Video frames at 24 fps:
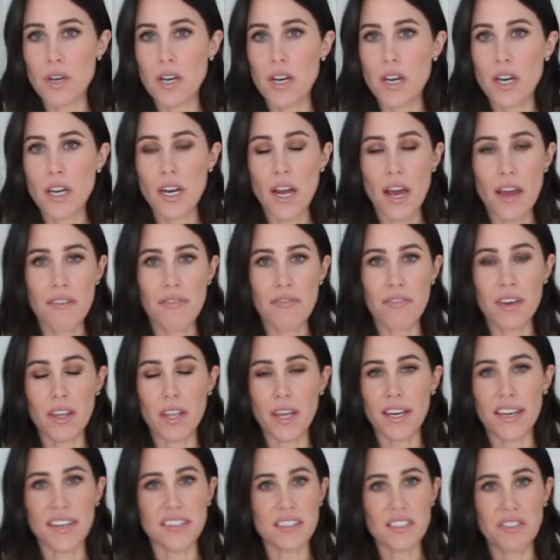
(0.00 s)
I feel
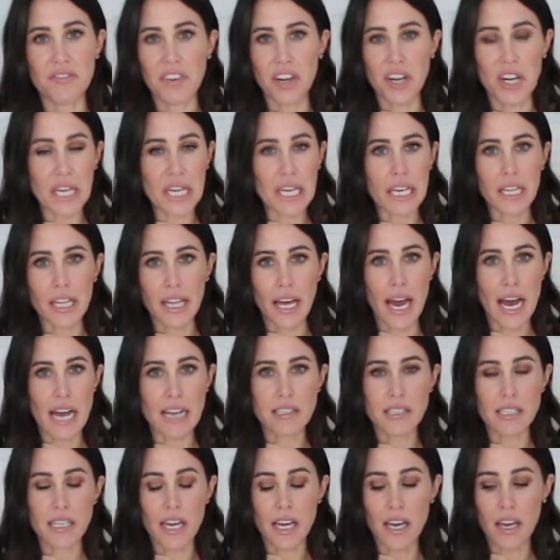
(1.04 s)
like it's very
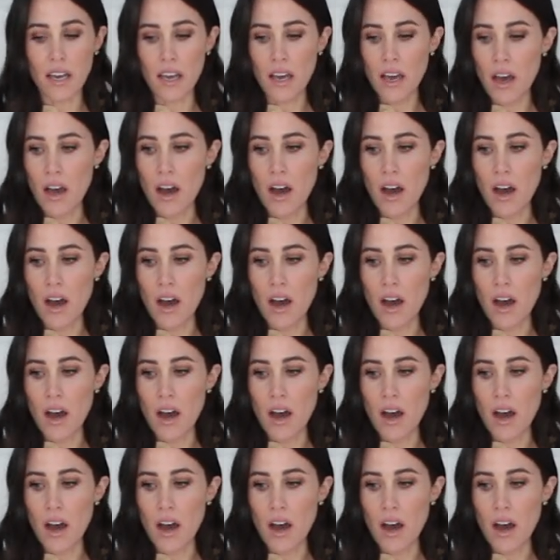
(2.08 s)
classic